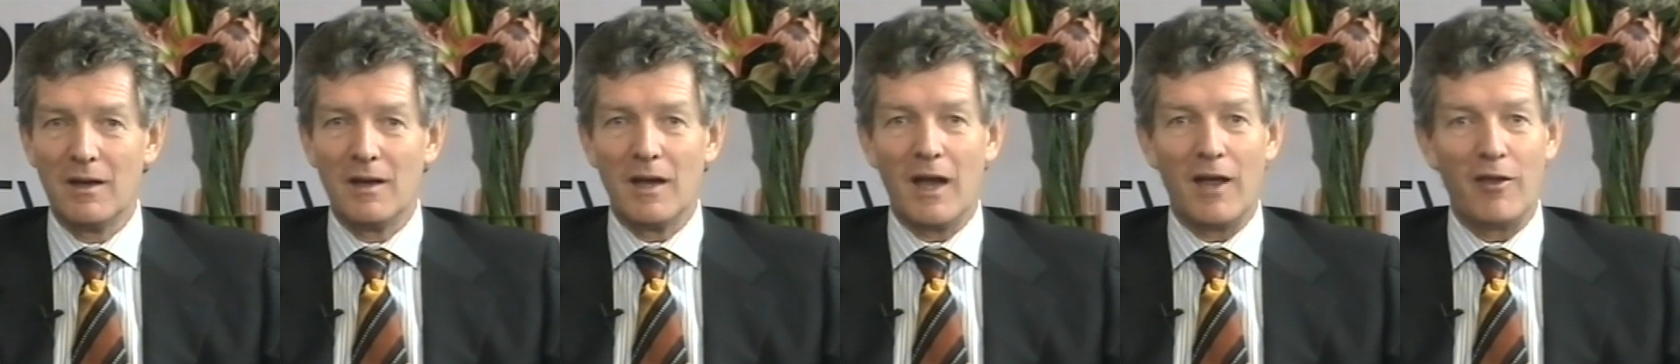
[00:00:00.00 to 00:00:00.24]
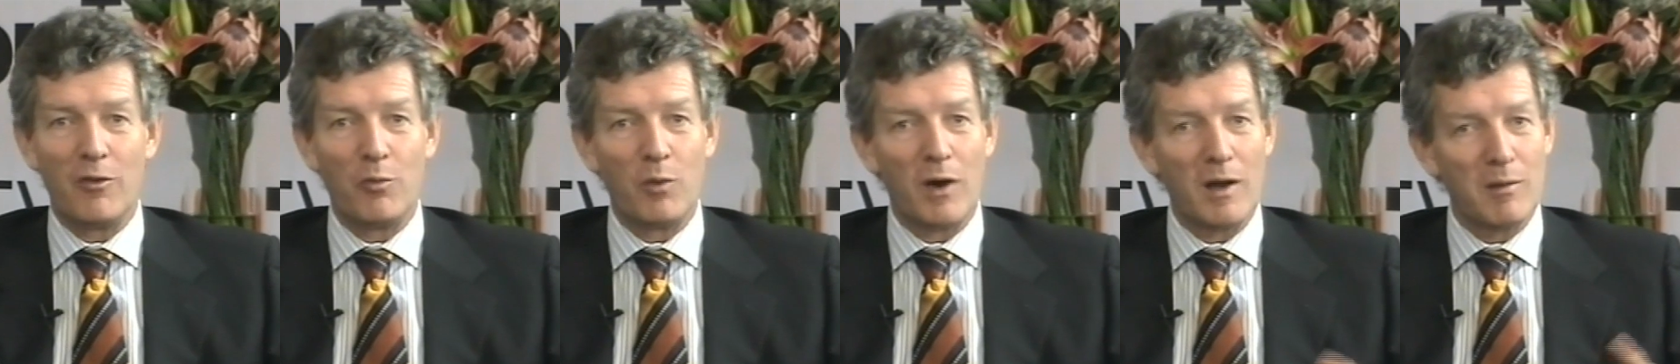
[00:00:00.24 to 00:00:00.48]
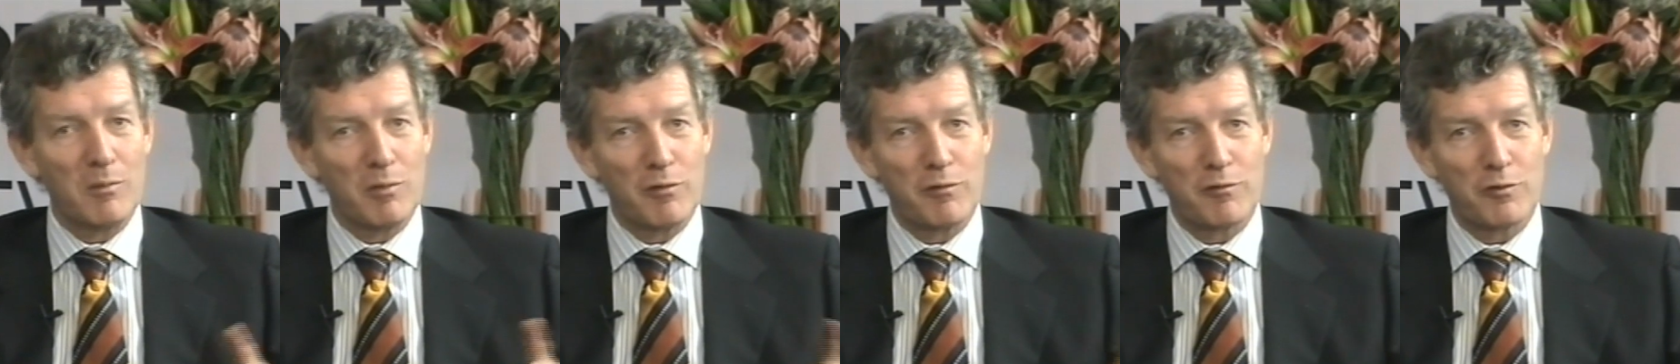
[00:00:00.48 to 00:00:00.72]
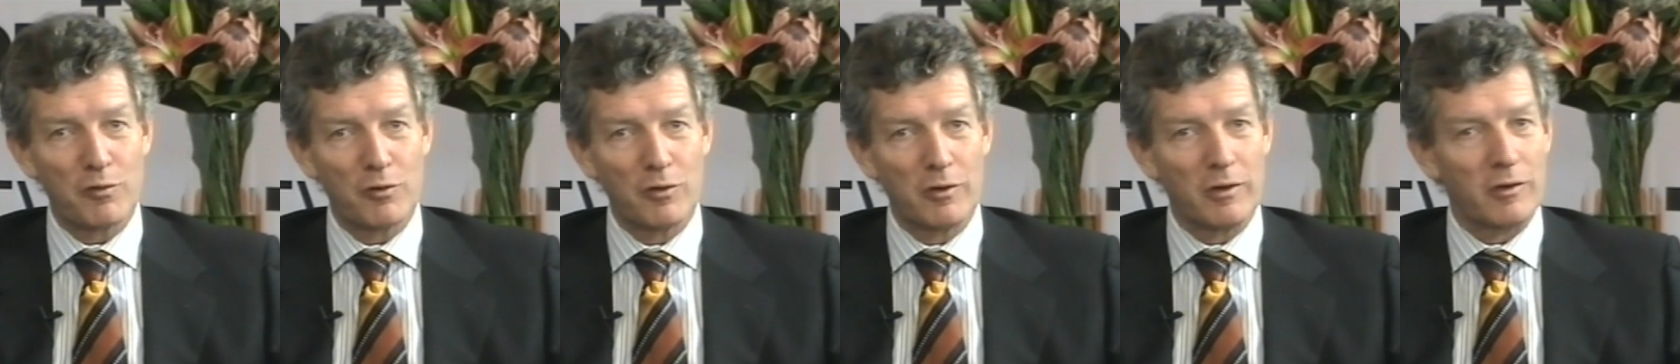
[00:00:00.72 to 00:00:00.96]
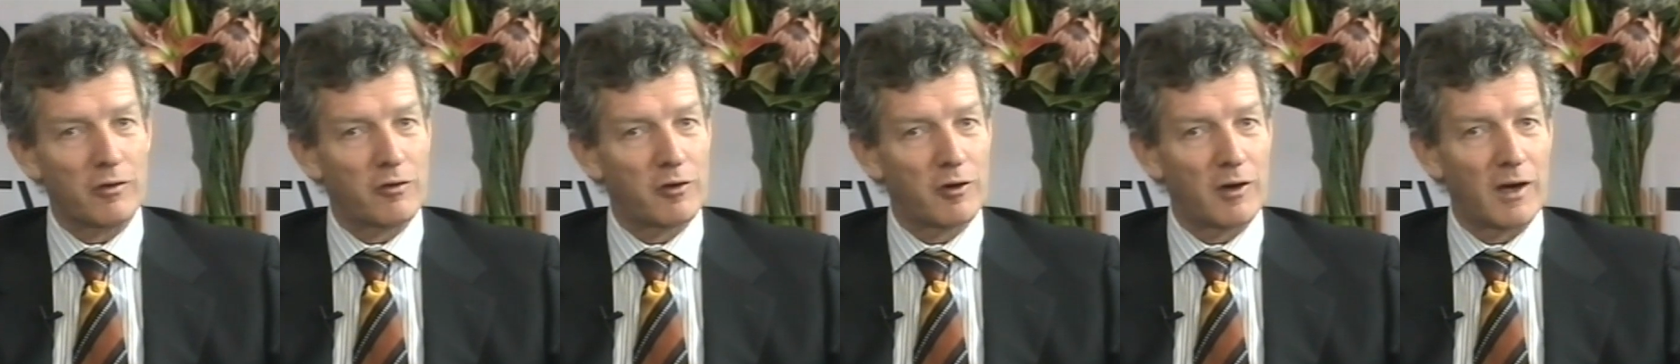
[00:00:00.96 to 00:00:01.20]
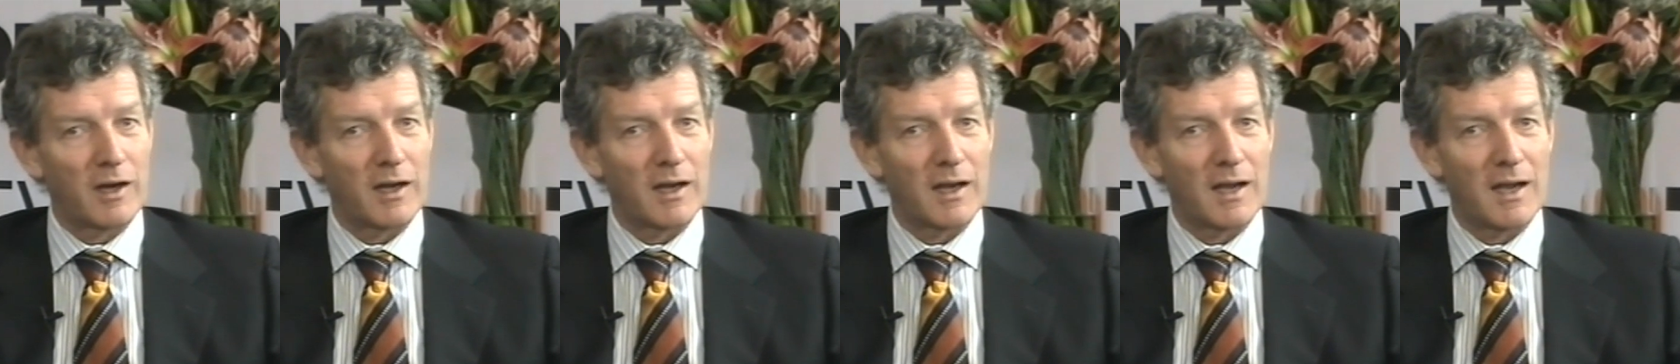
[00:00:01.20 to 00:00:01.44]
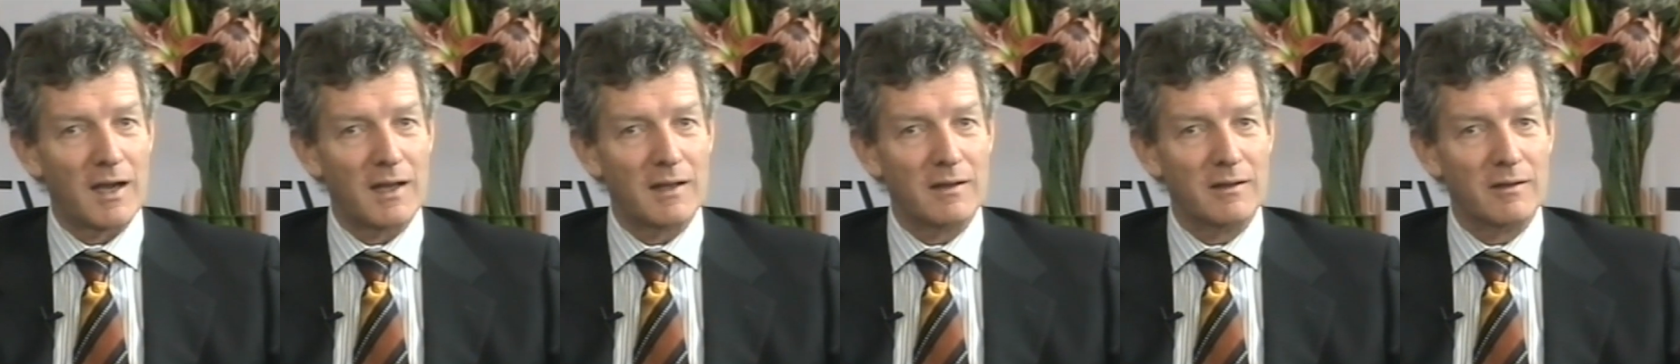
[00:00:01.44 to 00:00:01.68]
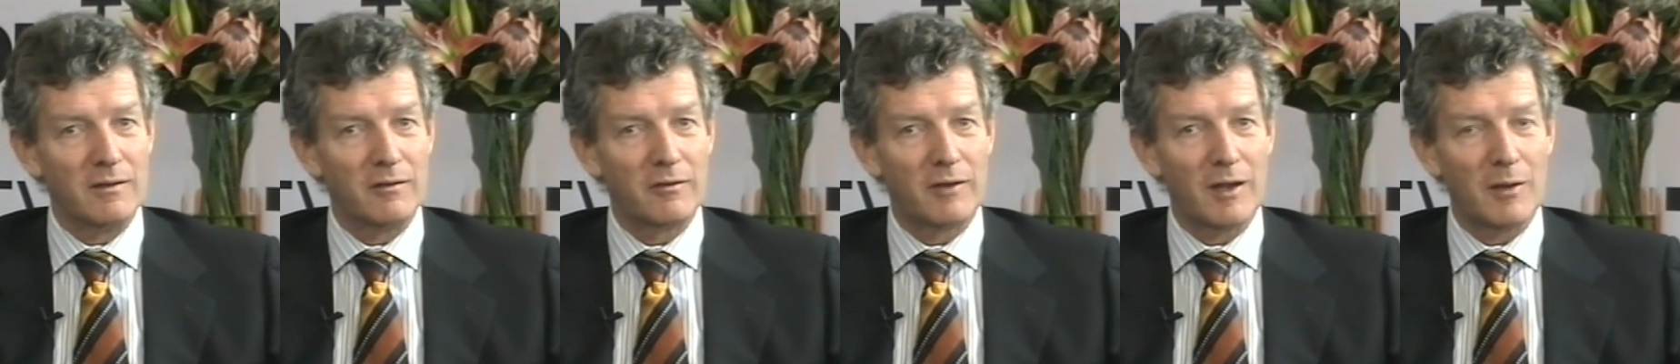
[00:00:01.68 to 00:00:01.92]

And the one before it, Turret Gardens,